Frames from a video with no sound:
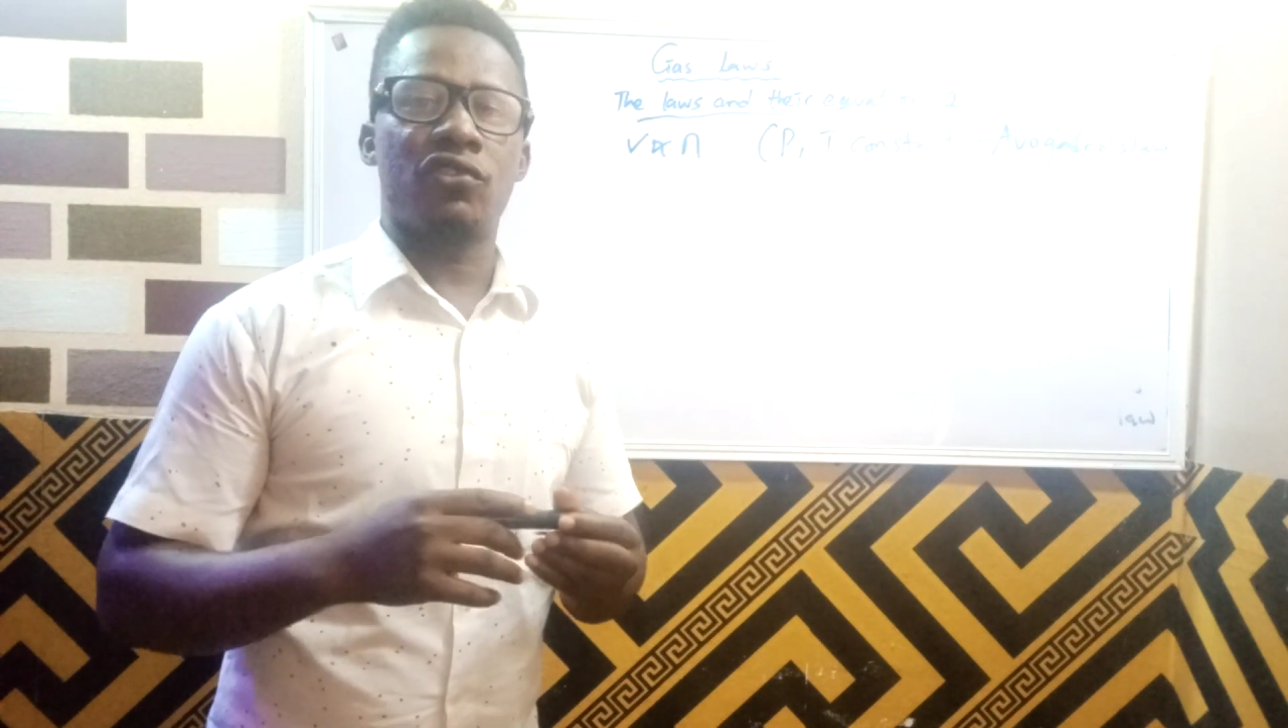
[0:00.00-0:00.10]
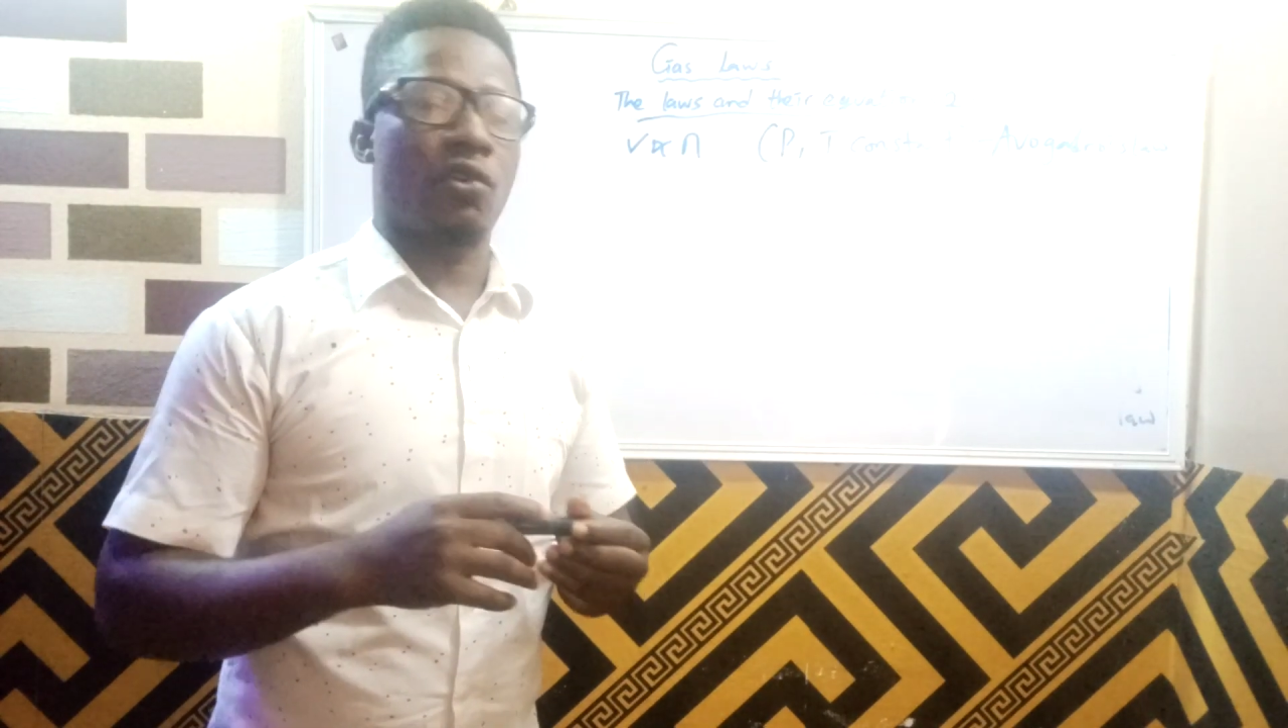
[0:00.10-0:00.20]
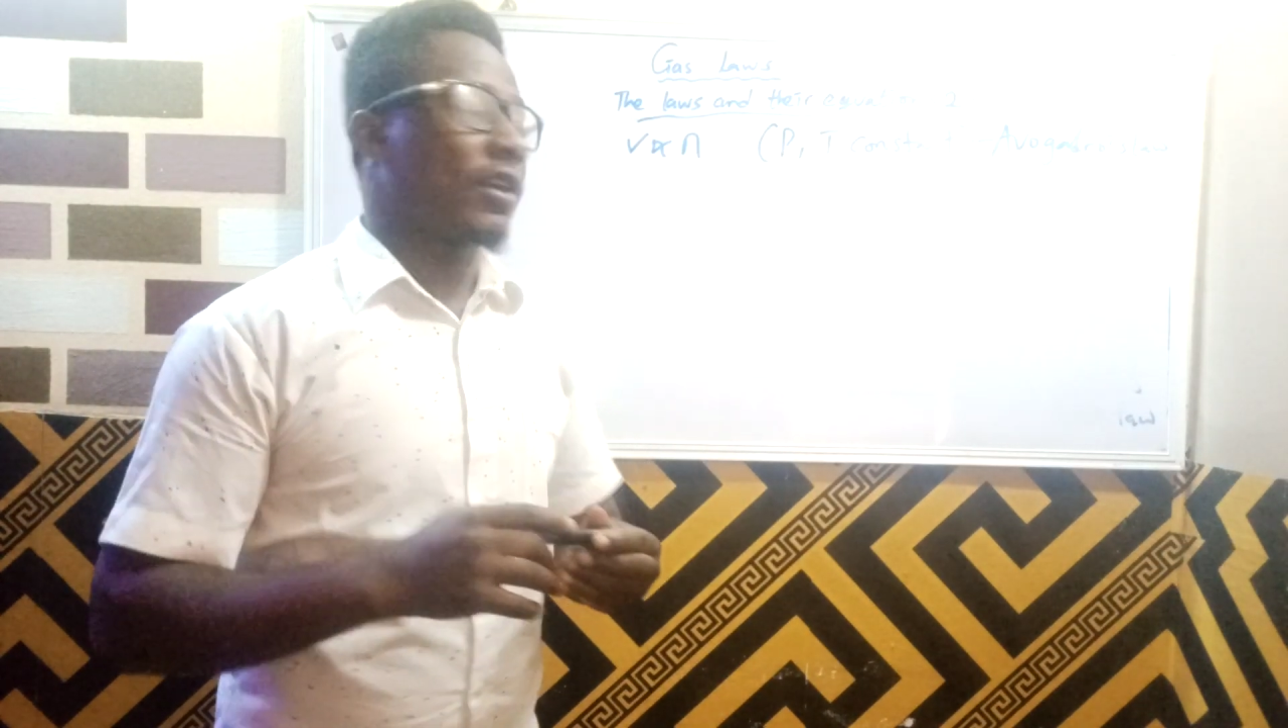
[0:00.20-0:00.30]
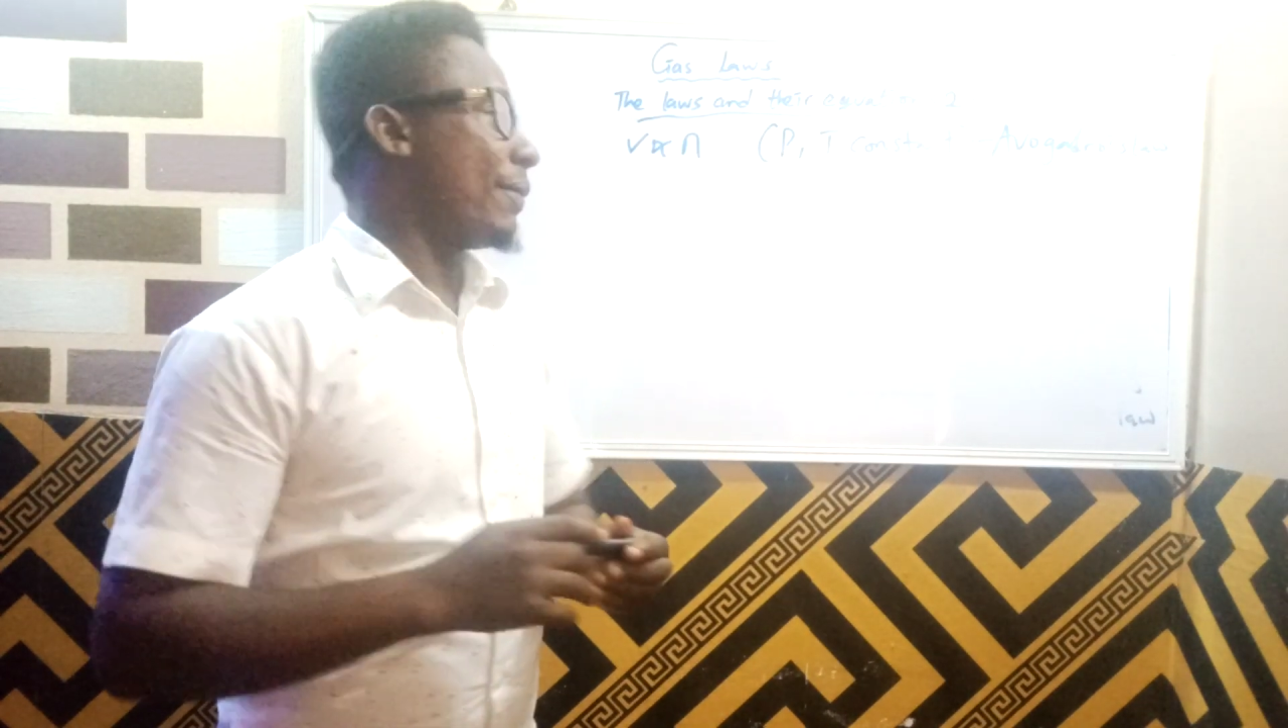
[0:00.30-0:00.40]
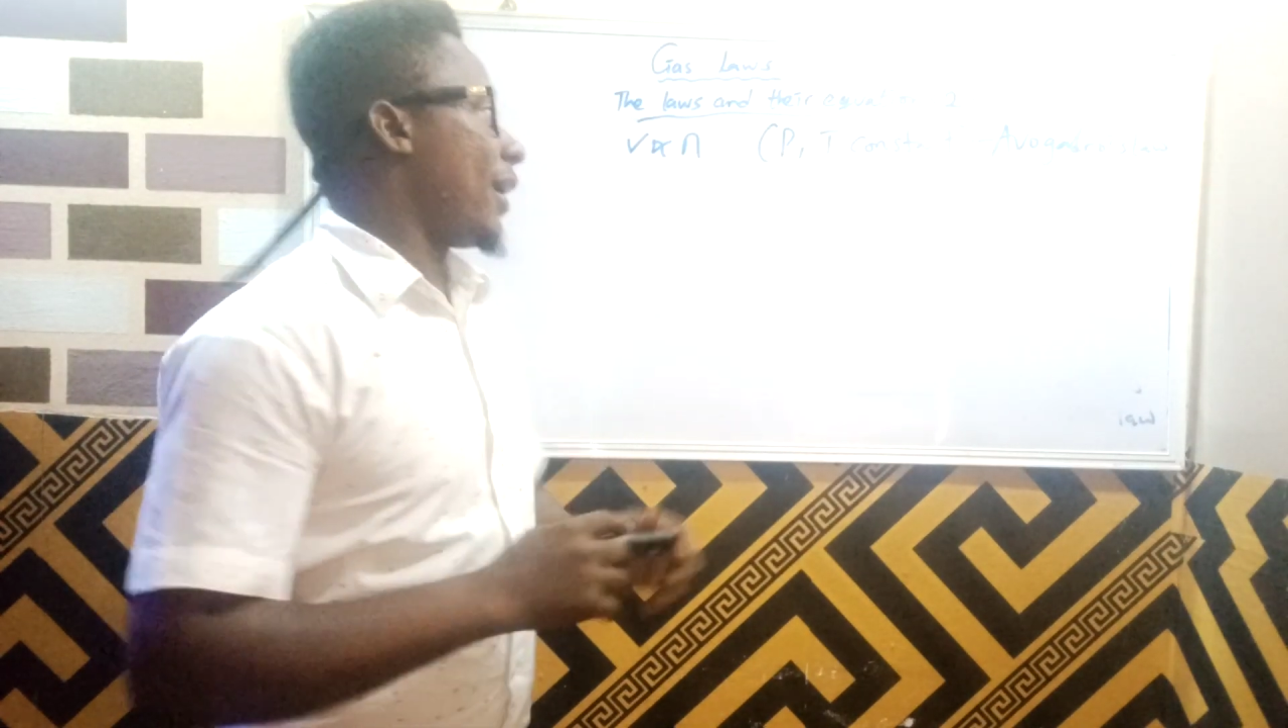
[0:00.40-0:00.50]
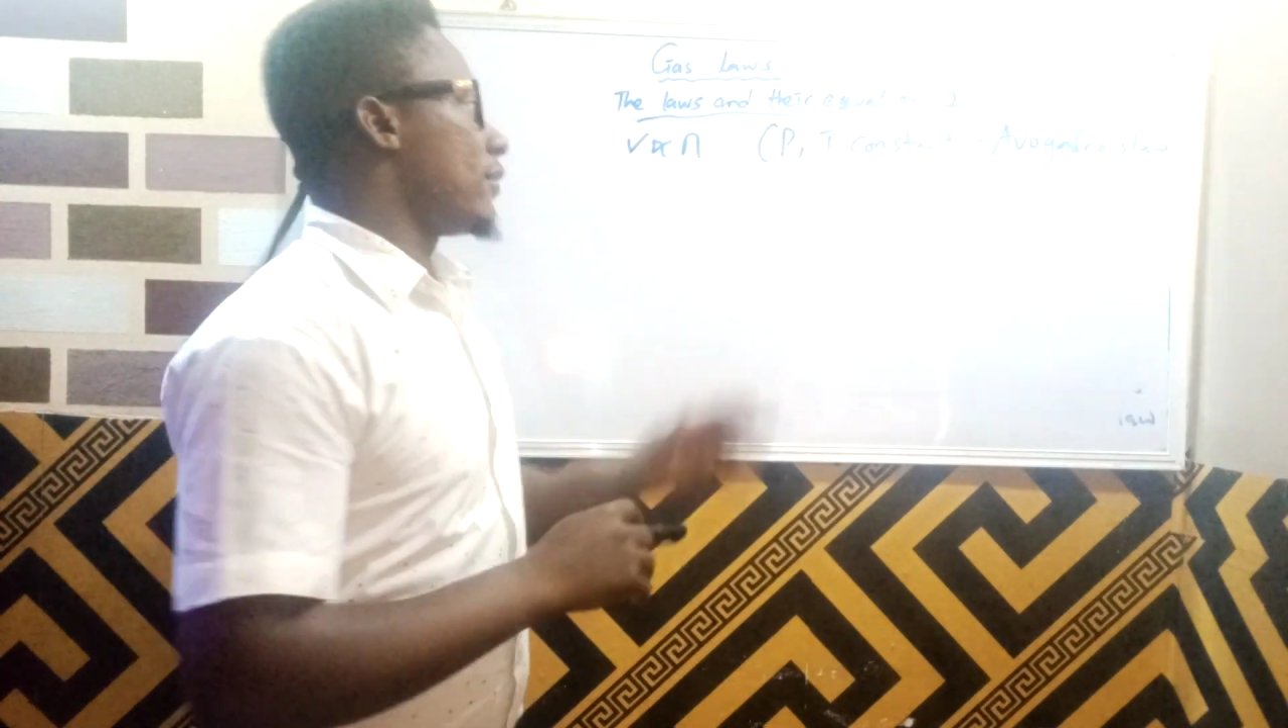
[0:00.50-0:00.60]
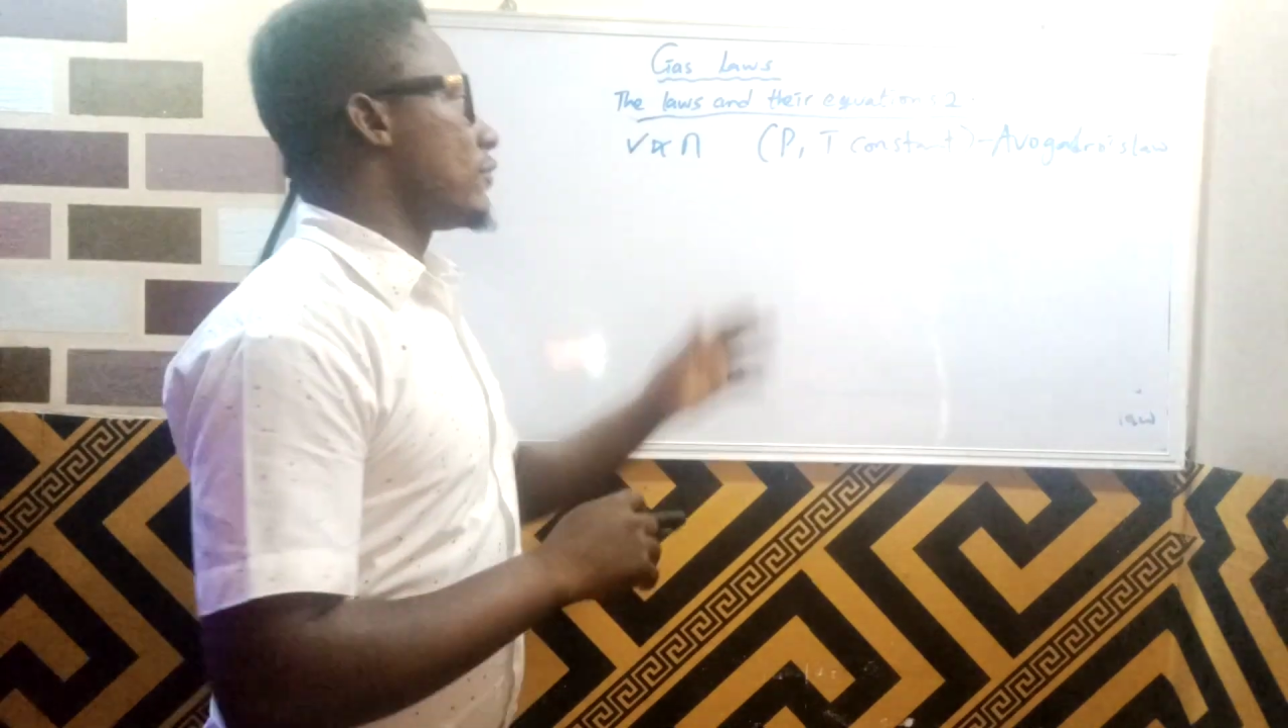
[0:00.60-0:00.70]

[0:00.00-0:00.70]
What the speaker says: talk about